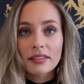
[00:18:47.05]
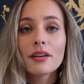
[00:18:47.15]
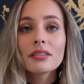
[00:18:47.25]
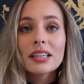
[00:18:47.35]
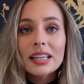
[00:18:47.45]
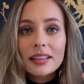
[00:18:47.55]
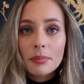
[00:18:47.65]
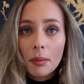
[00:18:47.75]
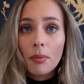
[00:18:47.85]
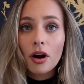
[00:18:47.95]
I don't need to
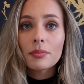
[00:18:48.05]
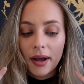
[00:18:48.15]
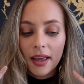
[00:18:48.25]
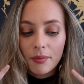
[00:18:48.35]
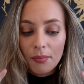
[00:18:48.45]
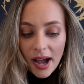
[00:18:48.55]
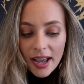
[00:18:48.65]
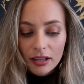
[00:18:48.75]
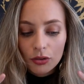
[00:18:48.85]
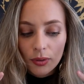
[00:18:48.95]
bombard my
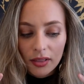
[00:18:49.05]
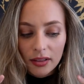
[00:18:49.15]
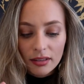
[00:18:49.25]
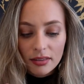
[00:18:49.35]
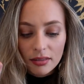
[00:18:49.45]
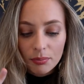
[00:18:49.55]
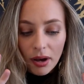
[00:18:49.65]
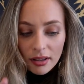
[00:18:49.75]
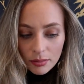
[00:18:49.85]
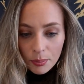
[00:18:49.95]
mind with these
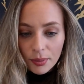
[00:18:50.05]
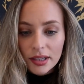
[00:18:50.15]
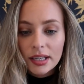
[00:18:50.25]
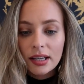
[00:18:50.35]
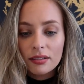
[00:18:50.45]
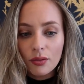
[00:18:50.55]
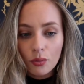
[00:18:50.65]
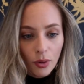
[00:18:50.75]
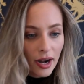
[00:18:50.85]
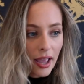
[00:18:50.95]
possibilities
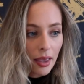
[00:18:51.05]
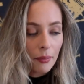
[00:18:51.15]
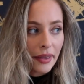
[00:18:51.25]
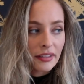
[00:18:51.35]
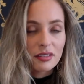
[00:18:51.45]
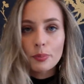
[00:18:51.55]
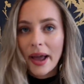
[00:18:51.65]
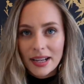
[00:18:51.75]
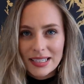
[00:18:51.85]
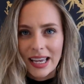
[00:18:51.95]
of what I am
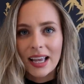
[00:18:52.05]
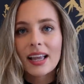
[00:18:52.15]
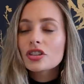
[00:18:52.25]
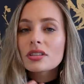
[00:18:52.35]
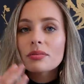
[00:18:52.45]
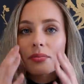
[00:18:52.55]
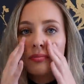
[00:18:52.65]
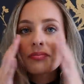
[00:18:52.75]
expecting. Just